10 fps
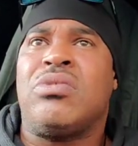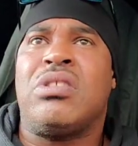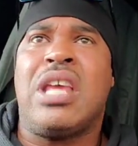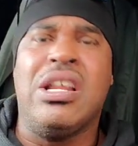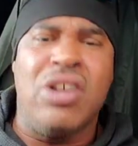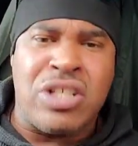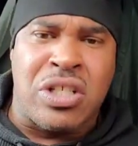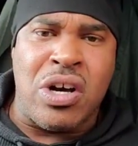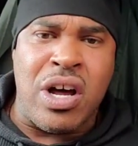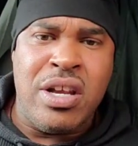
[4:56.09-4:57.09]
He looks
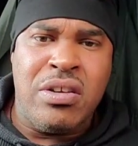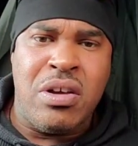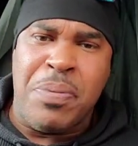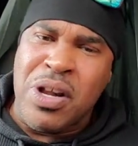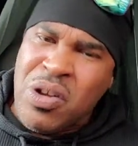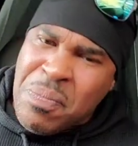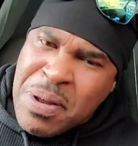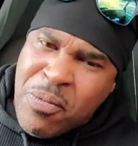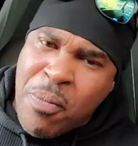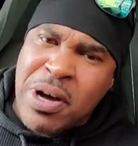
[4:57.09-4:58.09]
good. Put a little
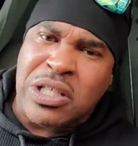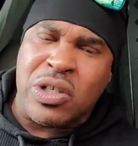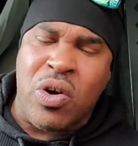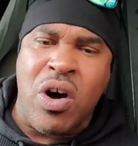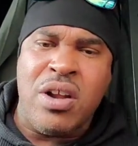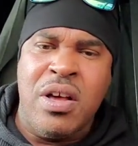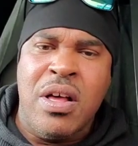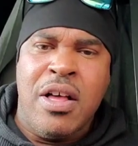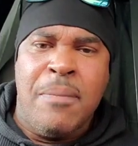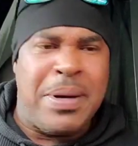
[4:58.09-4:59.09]
bit more muscle on,
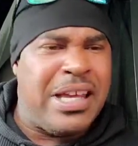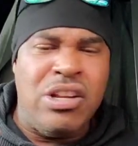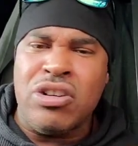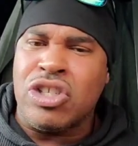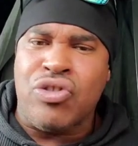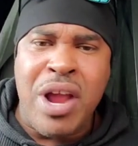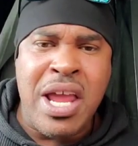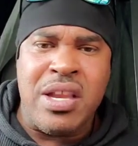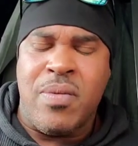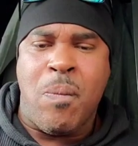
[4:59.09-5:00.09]
but he looks
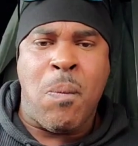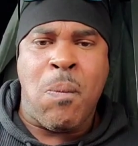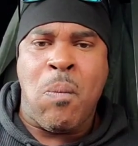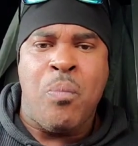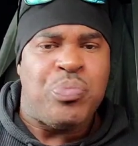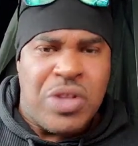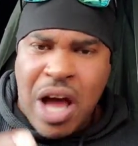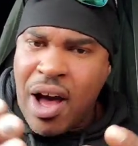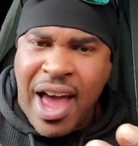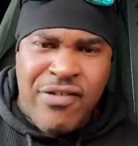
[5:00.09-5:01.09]
great.
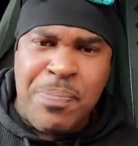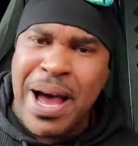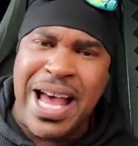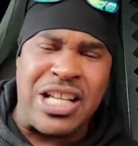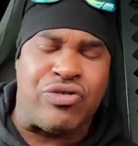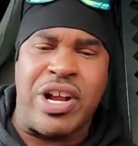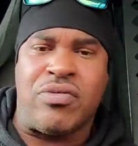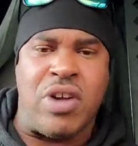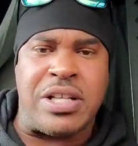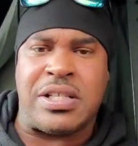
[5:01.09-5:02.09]
Everybody has
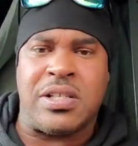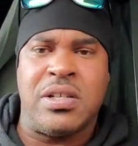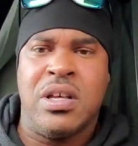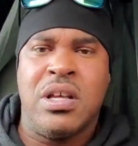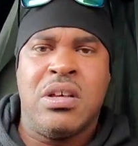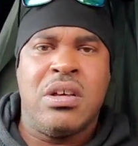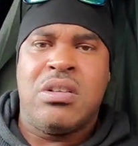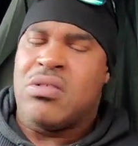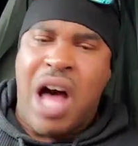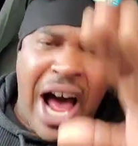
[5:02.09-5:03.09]
ring rust.
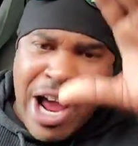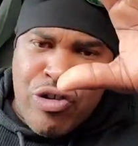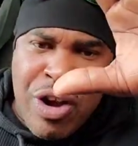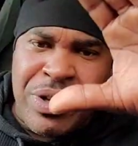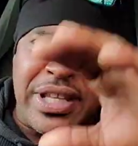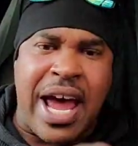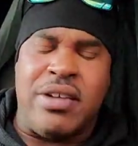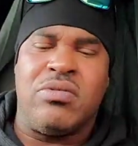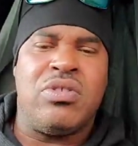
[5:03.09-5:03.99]
I agree with that.